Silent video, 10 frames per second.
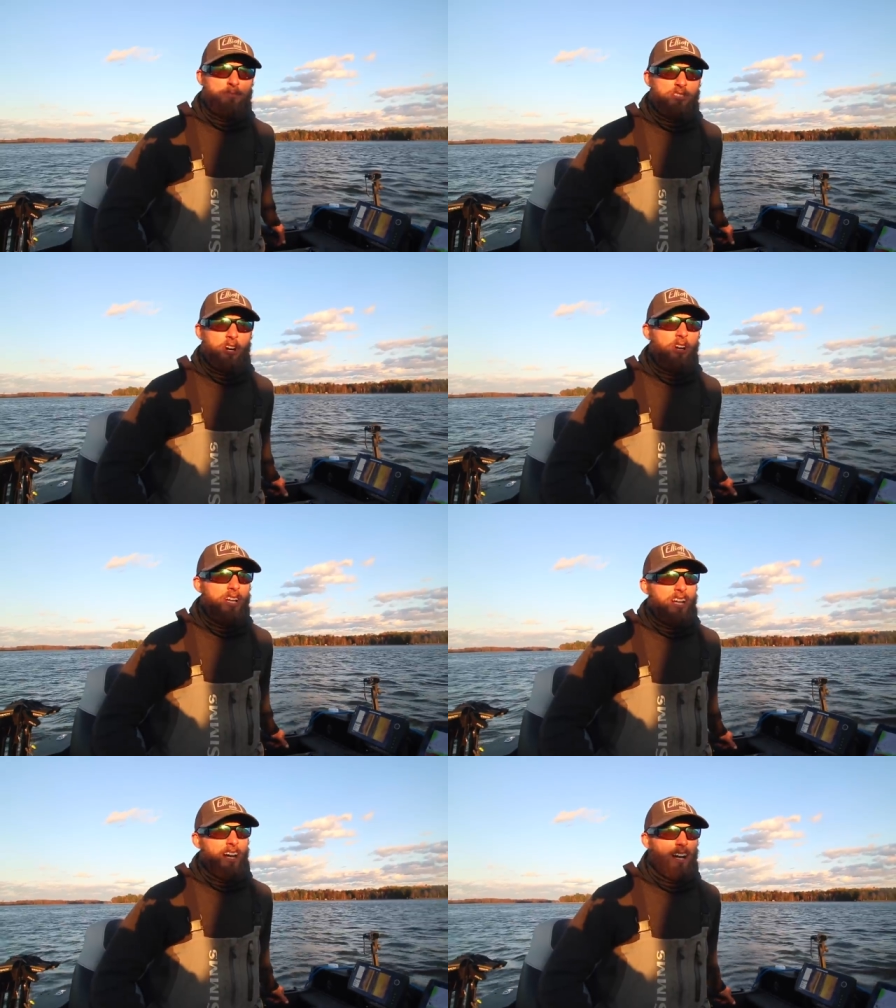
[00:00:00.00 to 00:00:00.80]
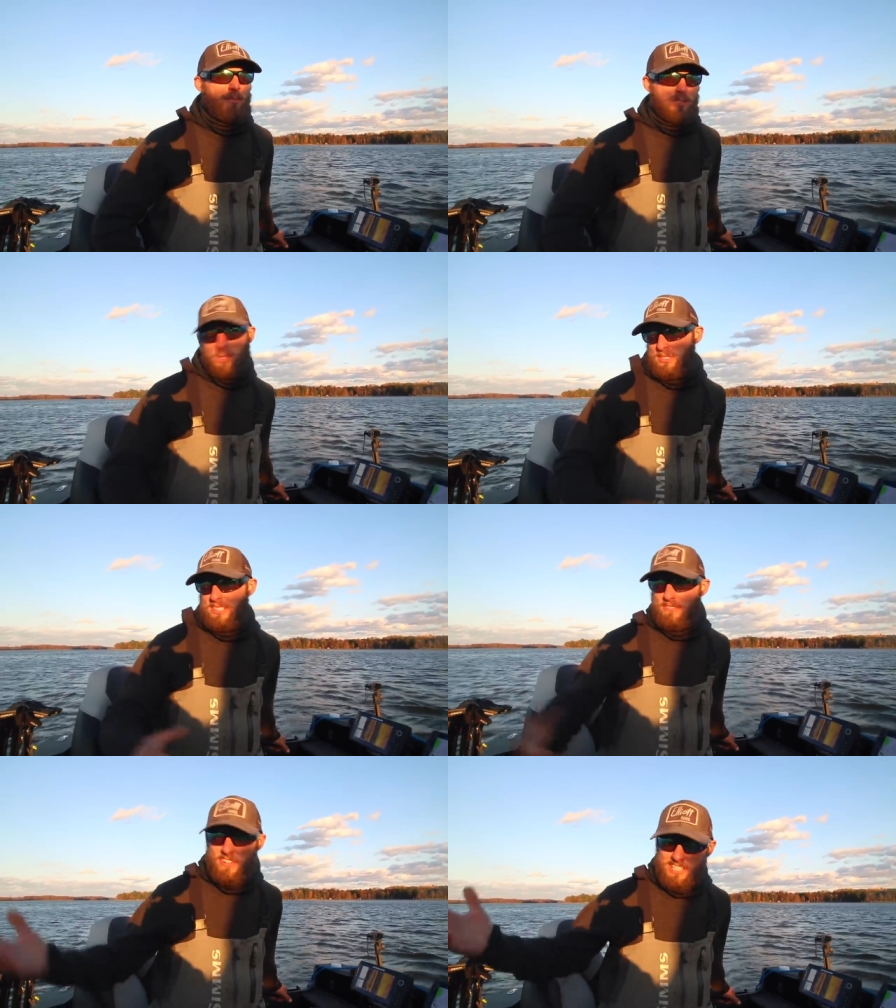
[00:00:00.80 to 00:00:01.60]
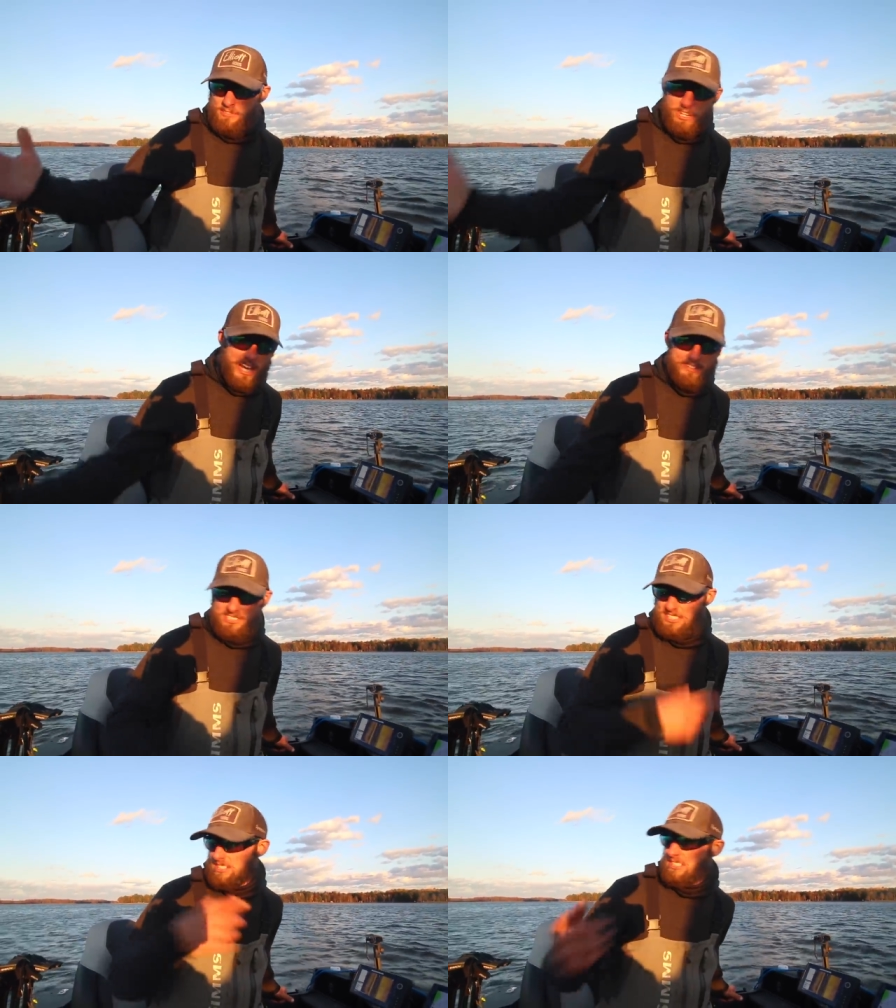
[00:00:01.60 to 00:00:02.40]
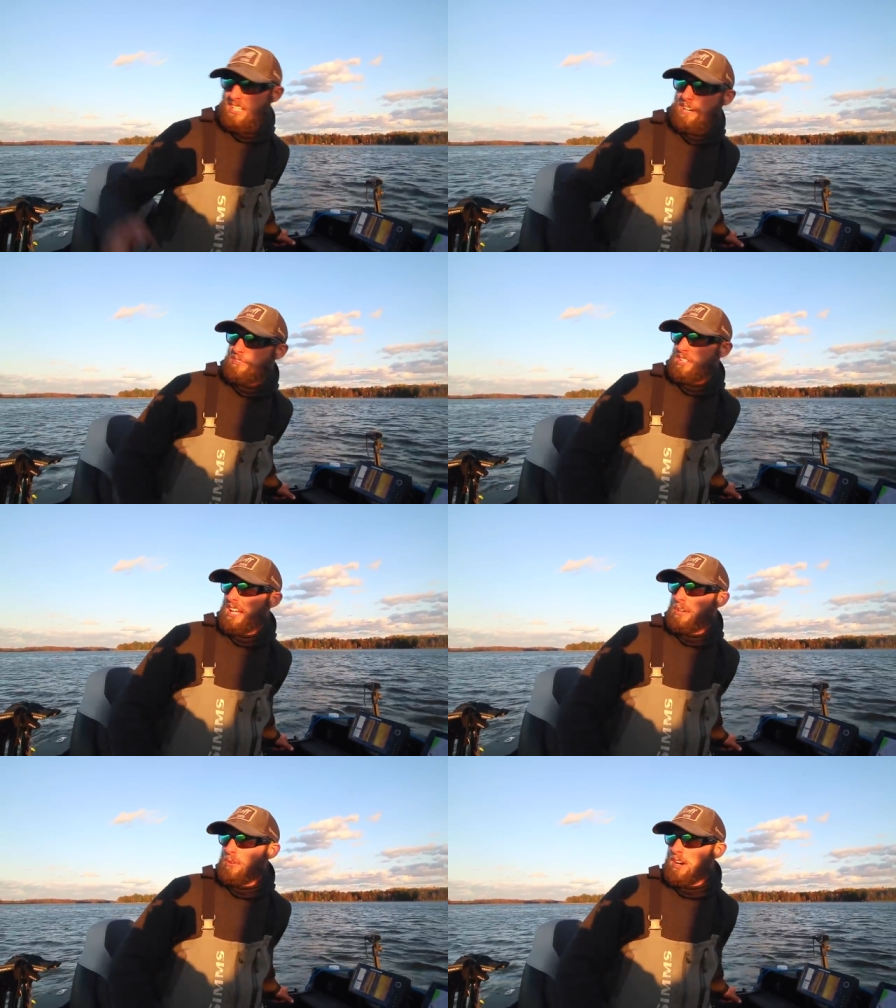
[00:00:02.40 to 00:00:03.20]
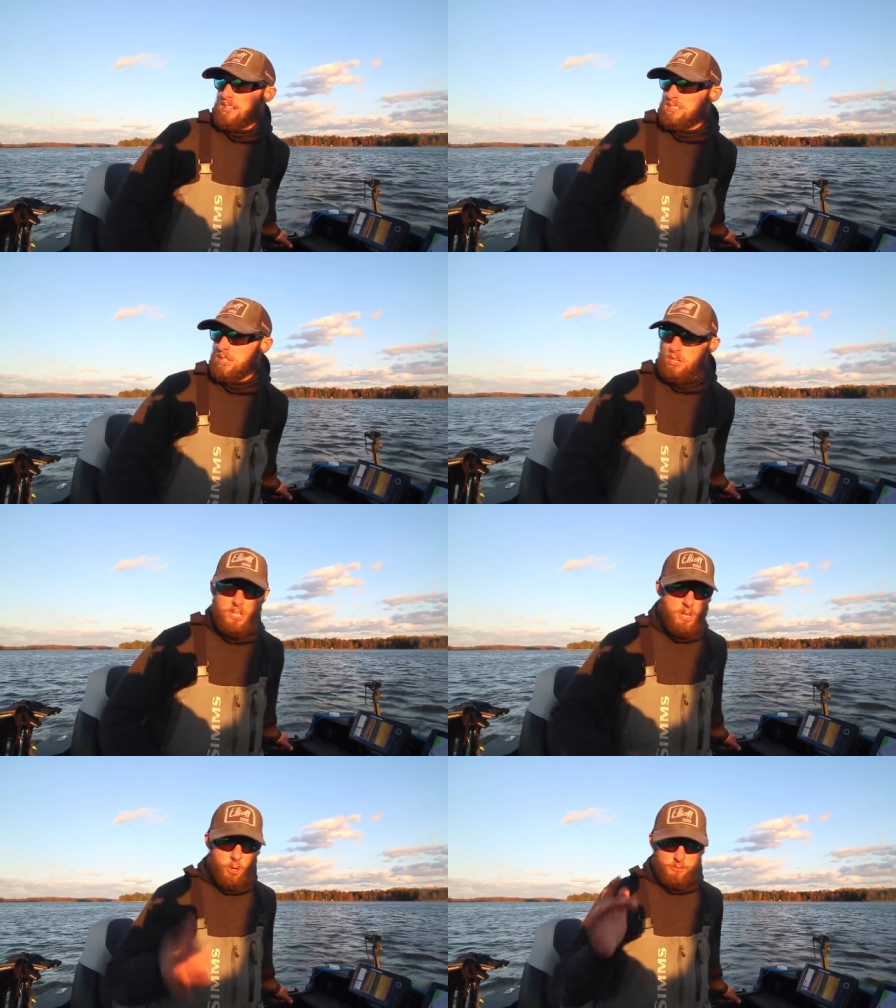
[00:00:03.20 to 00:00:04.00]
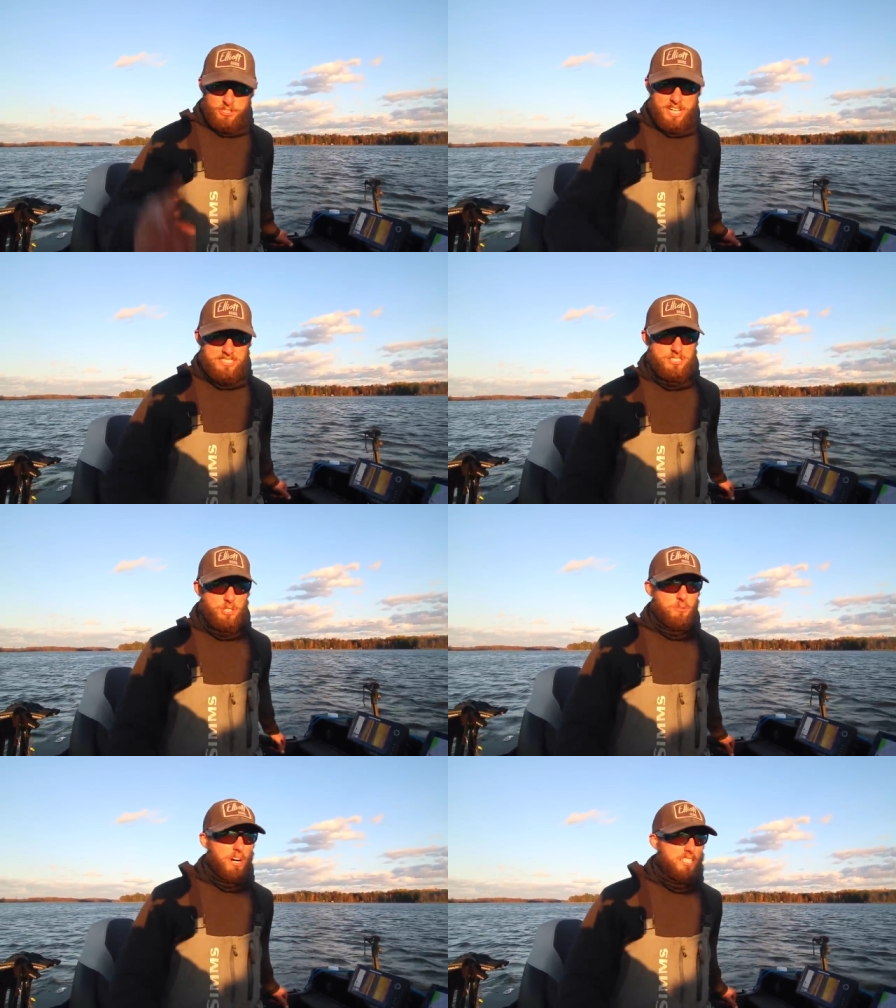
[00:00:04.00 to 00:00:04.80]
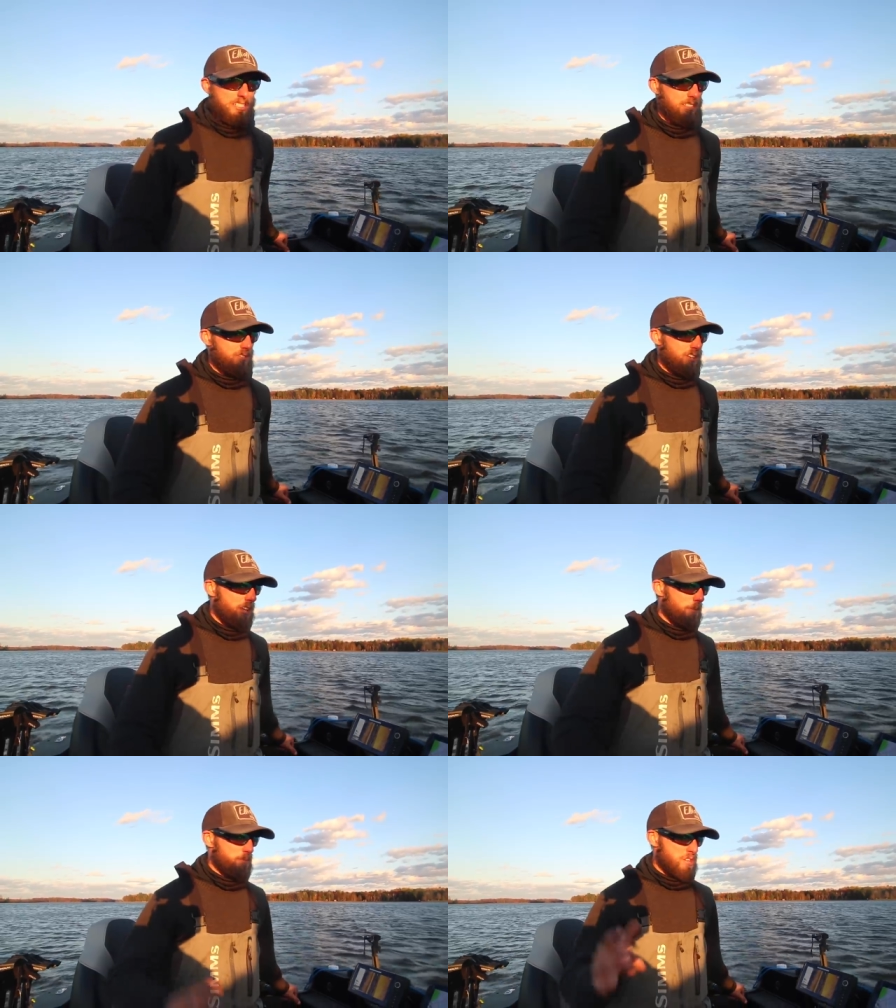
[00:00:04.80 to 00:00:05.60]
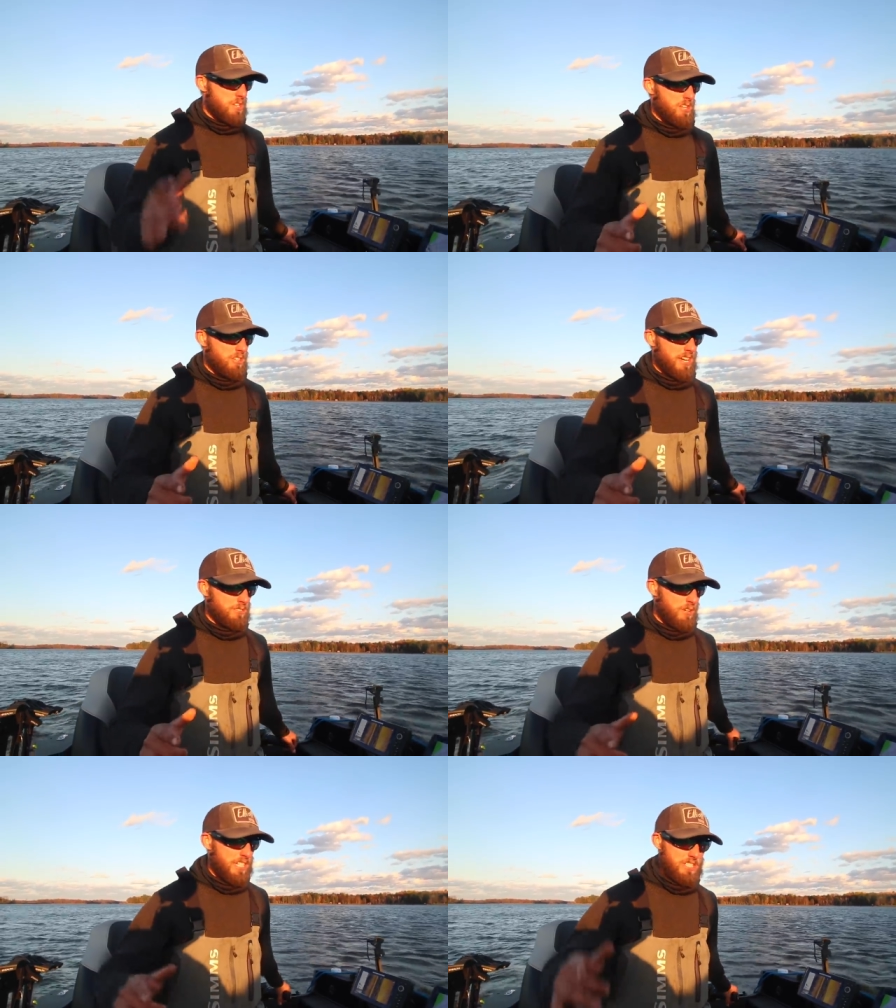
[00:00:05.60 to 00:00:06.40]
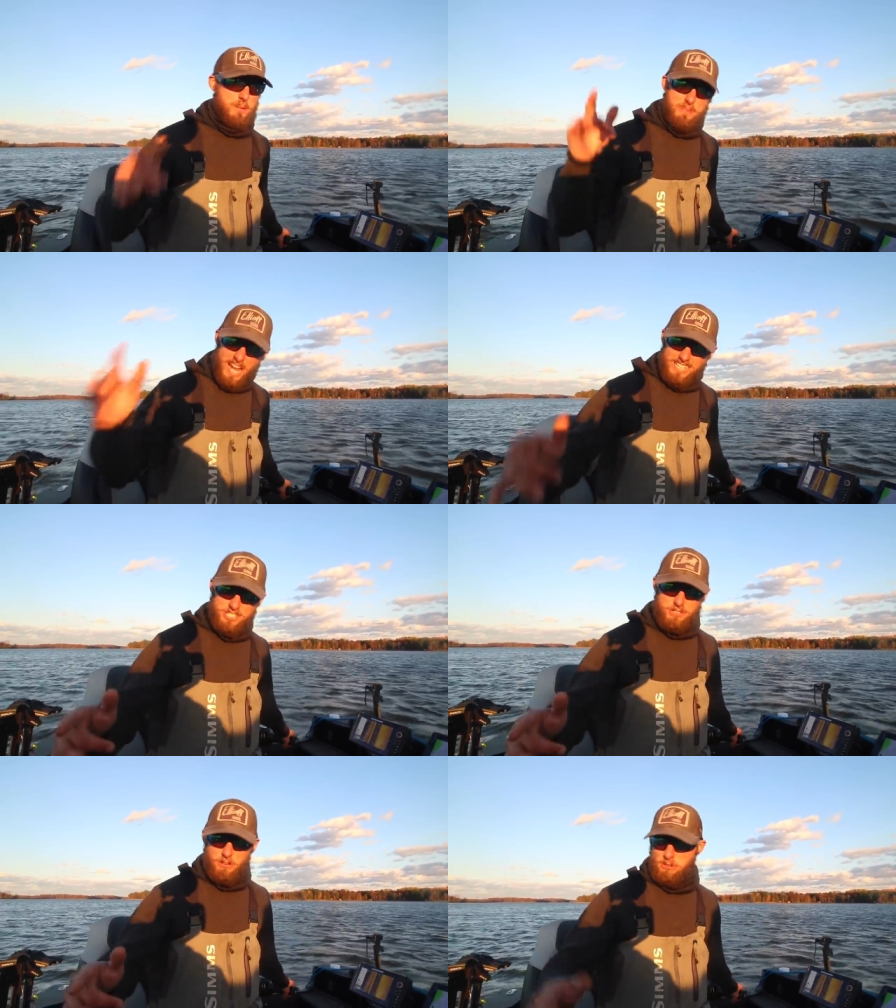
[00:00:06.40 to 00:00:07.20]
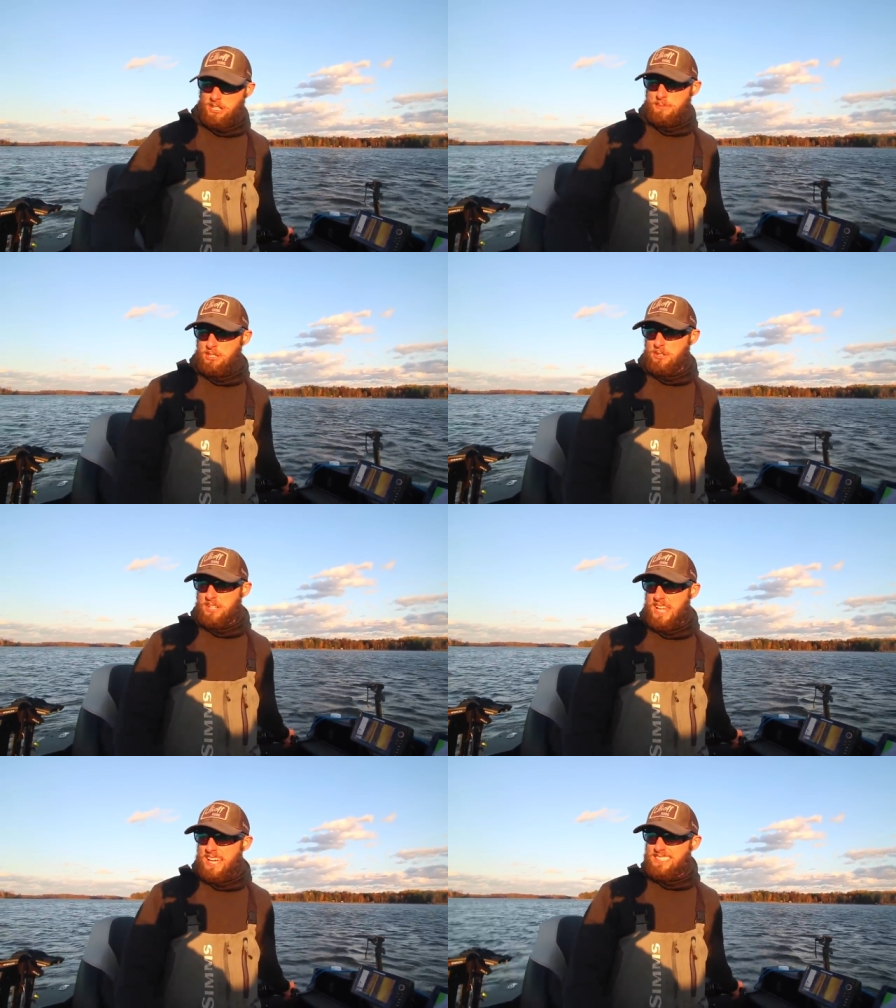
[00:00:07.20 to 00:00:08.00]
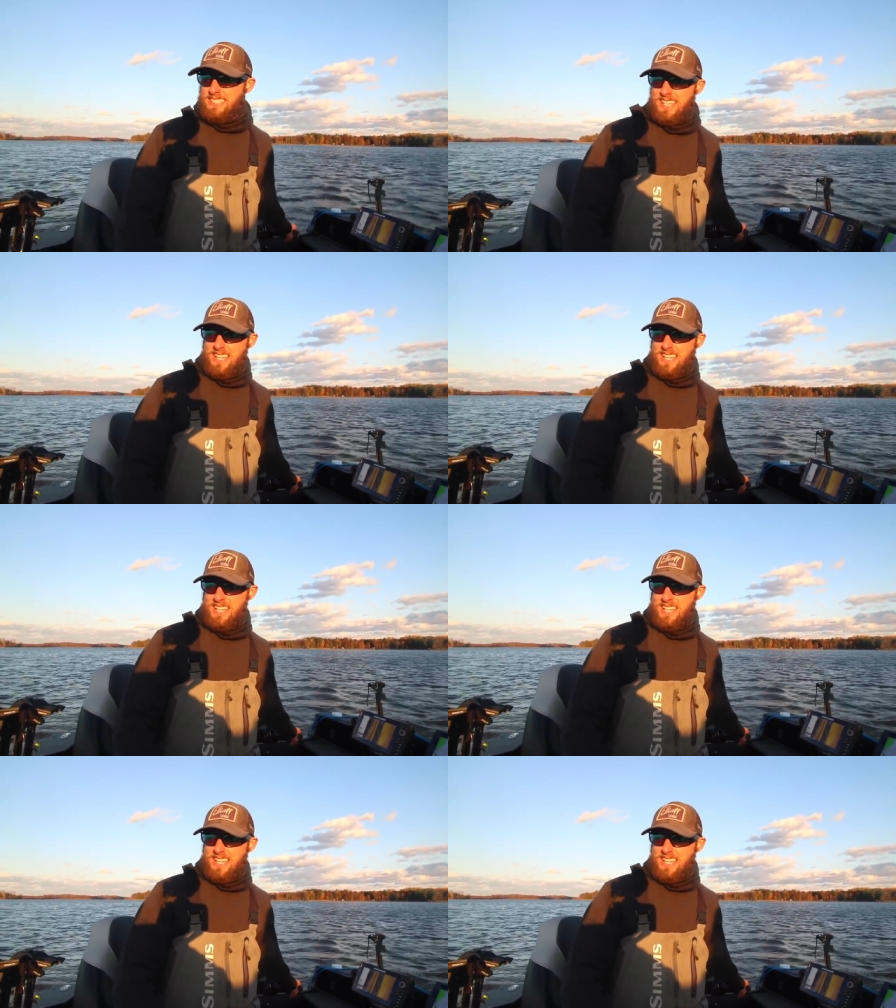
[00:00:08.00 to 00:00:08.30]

So um, trolling's an effective way obviously just to cover a lot of water. So hopefully you guys enjoyed watching this video. I appreciate you guys watching. I'm not sure what we're gonna be doing next.